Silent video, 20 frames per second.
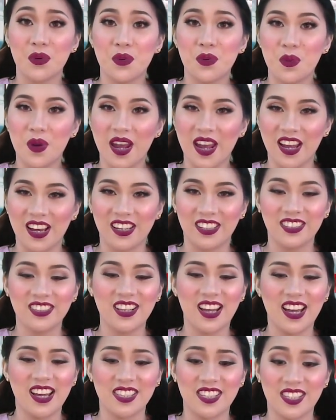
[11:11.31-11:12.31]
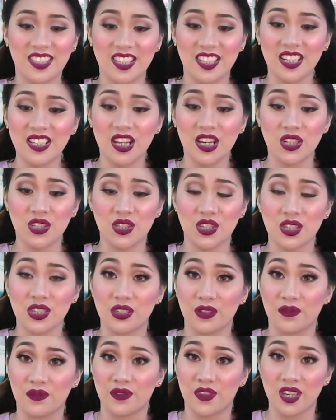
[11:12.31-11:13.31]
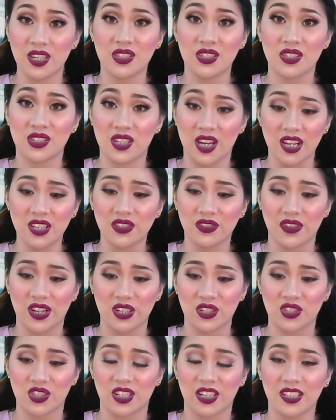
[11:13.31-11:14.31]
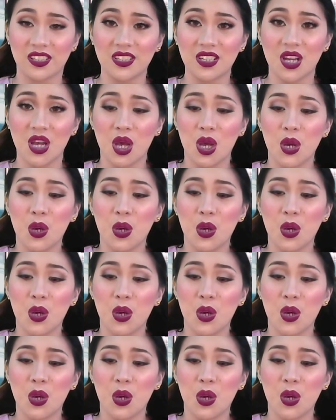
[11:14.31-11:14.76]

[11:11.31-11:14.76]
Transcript: Well, as teenagers of this generation,